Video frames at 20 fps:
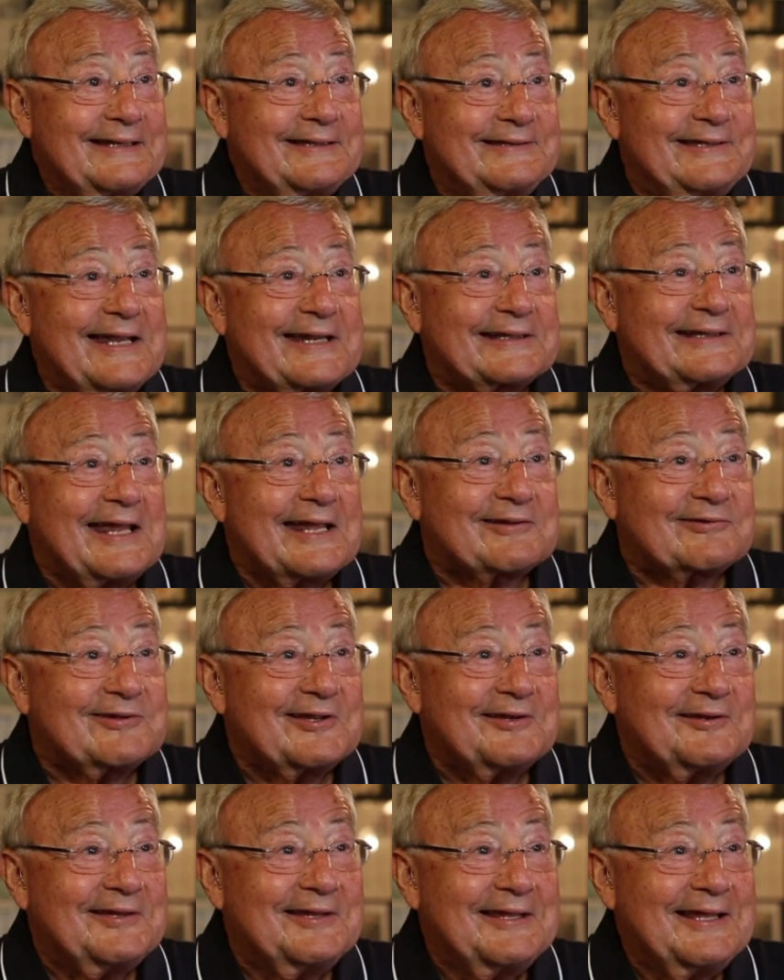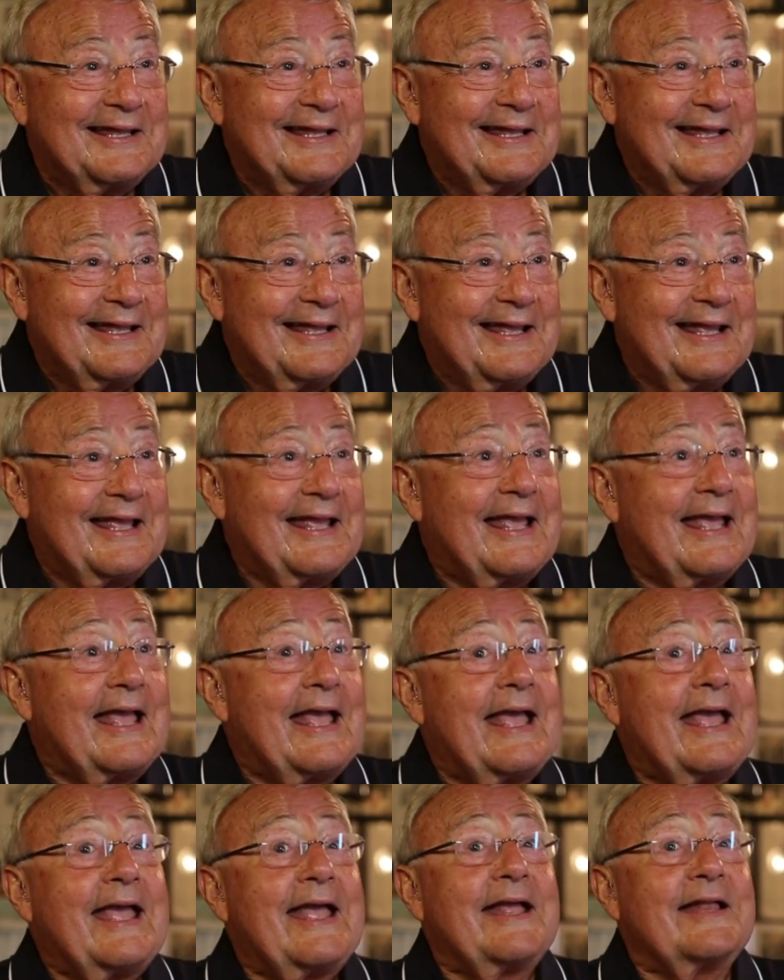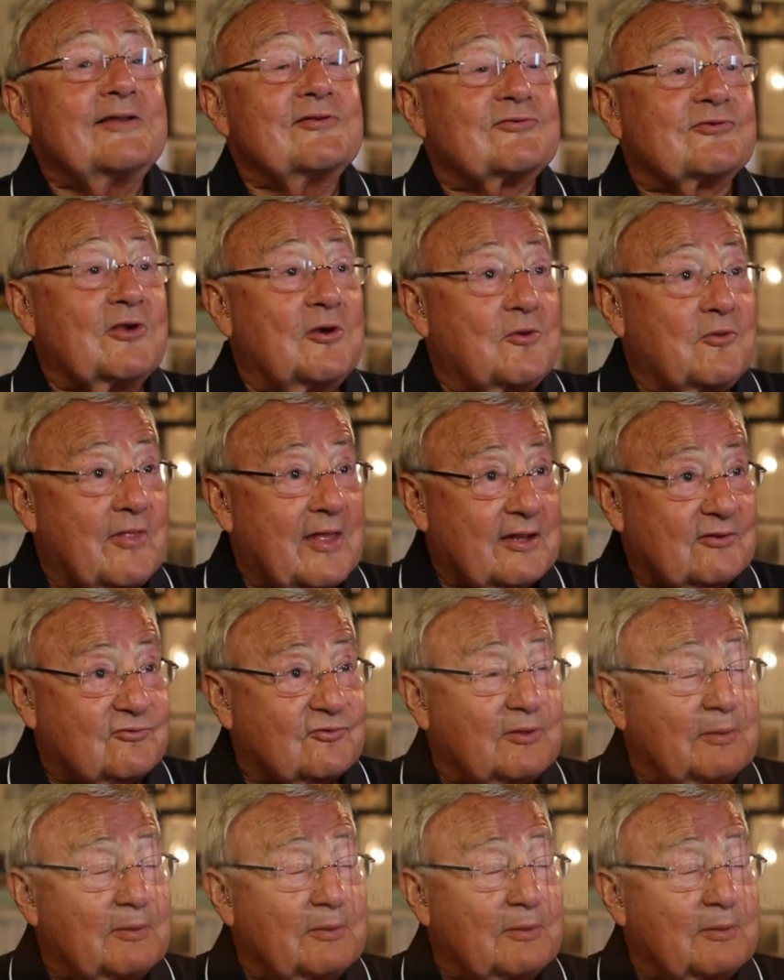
Dick Nixon. And so that's the